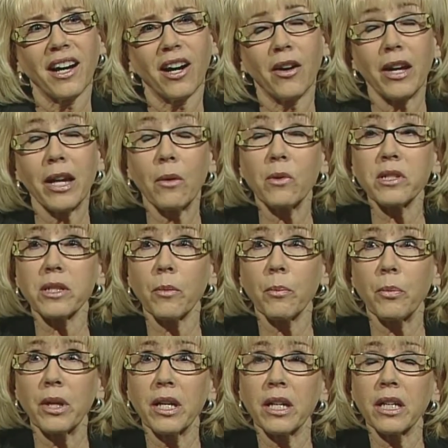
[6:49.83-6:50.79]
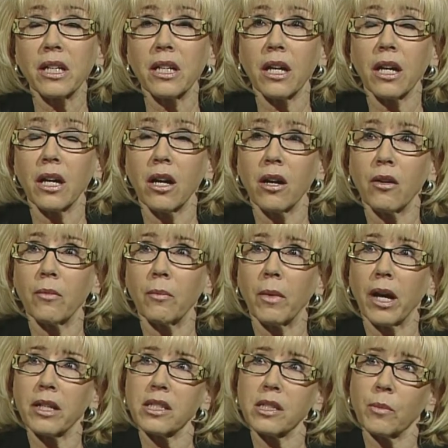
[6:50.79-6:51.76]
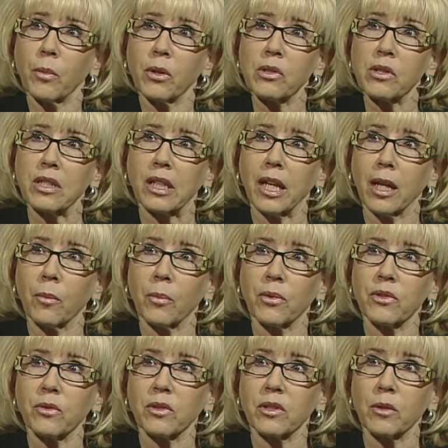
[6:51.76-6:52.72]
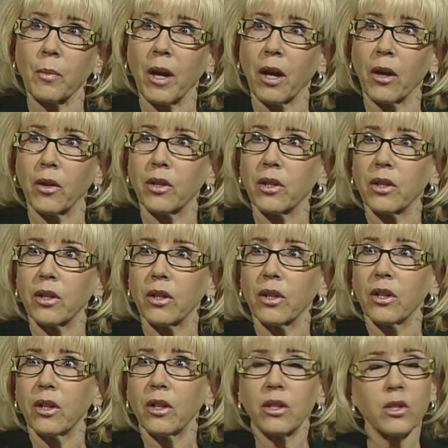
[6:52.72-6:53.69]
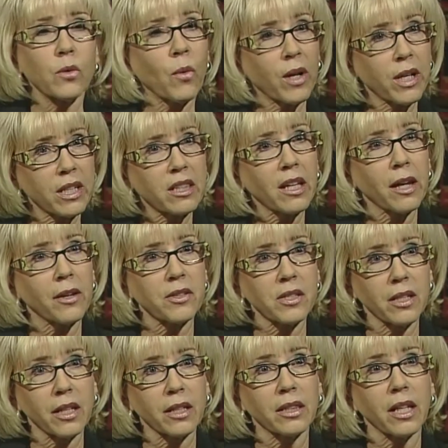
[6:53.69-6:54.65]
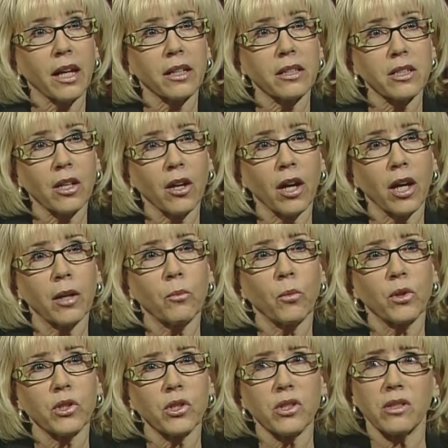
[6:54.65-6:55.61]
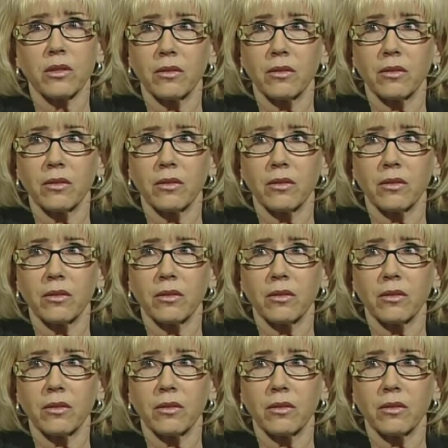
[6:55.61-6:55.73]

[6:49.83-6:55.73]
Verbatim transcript: uh, it was a big, um, I suppose the campus was about 20,000 at that time, which